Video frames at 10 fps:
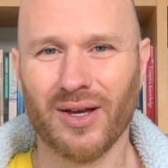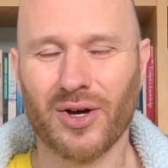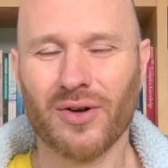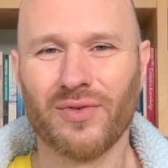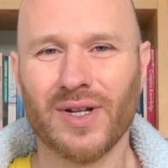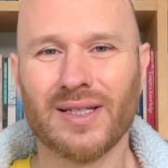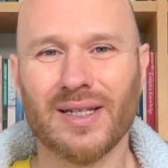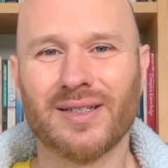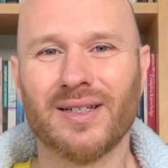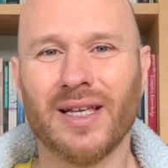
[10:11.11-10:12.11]
conflict,
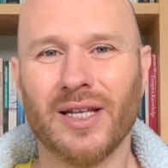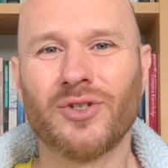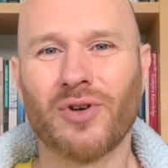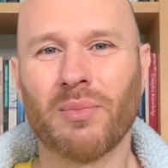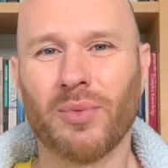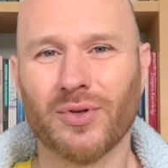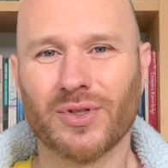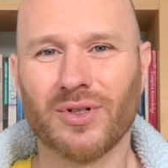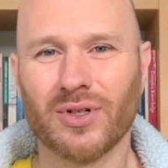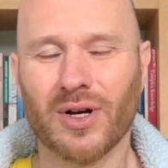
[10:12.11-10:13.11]
it's an
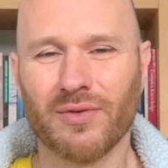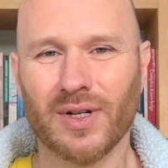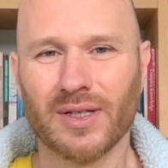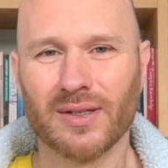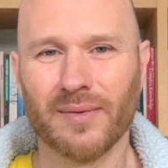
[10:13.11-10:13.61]
intrapersonal conflict.